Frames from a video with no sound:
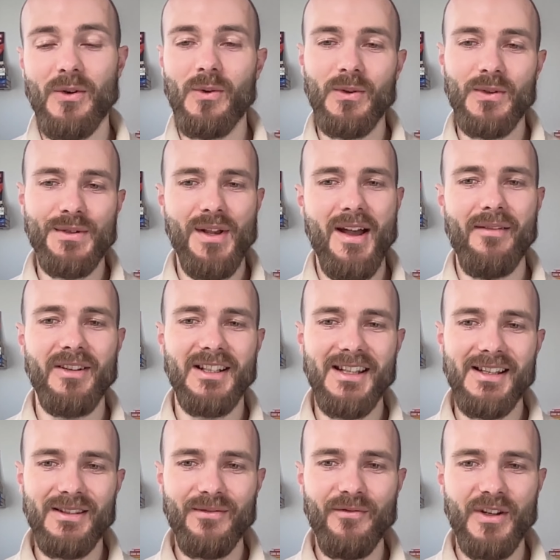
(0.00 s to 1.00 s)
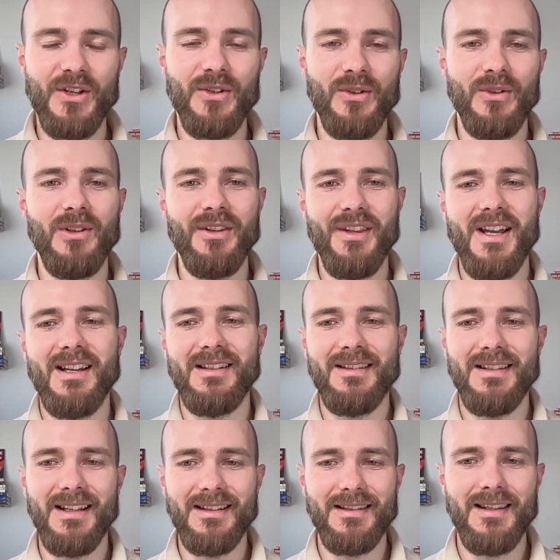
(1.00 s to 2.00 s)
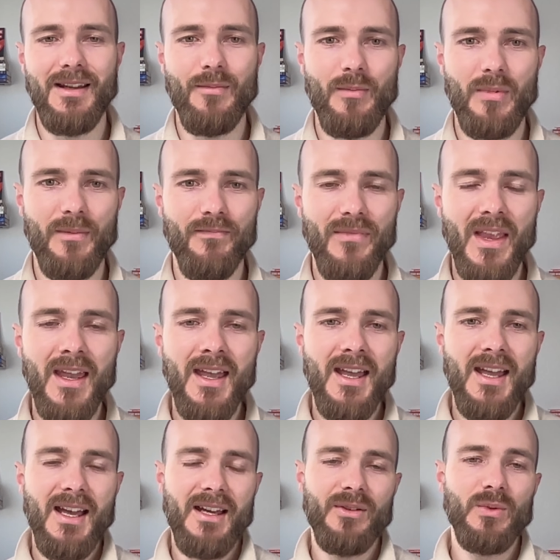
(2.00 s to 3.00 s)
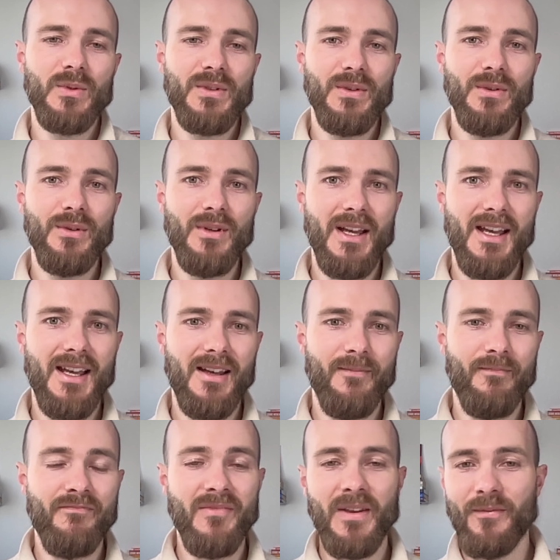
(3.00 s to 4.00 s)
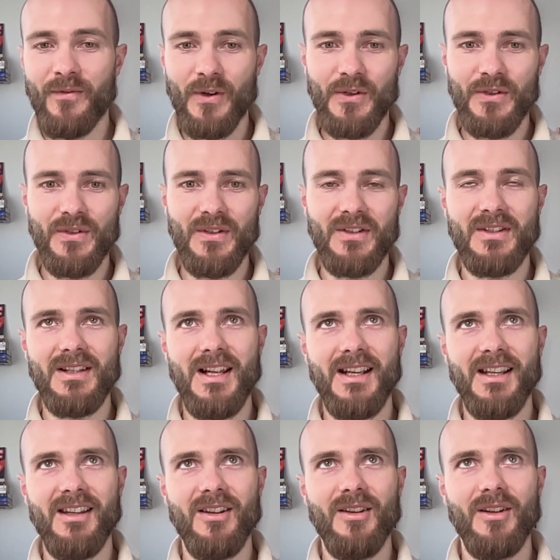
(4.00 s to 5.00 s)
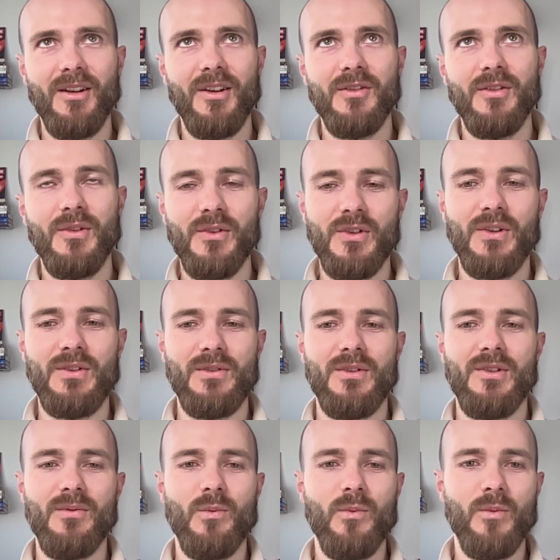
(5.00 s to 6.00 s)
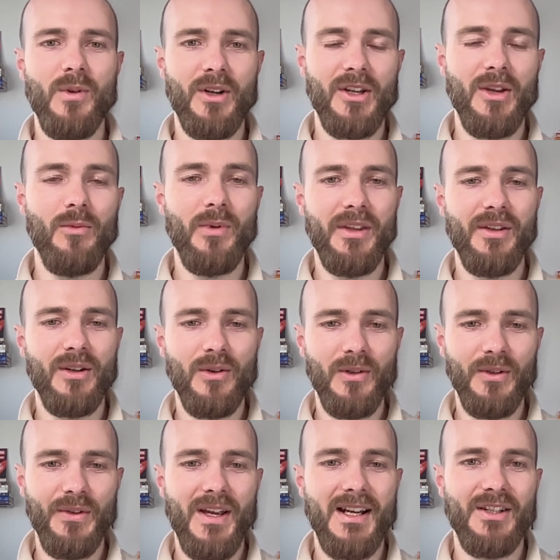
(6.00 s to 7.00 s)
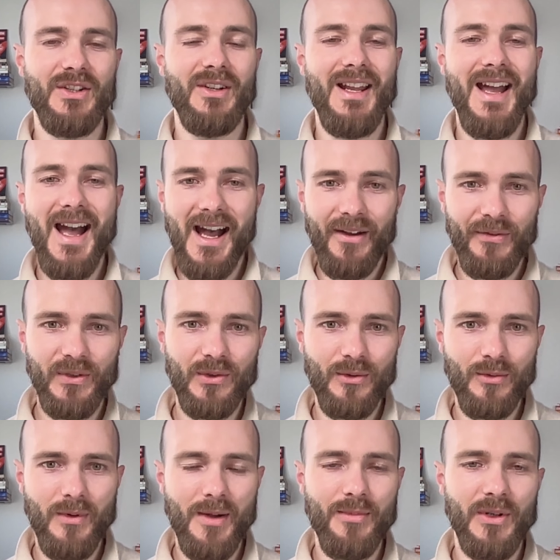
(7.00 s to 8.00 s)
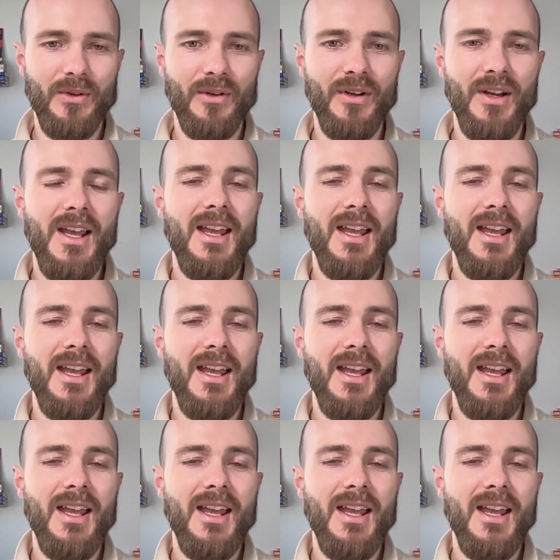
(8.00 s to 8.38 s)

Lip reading: also having this visual nice next step. And also versus like just working with the call to action after the webinar,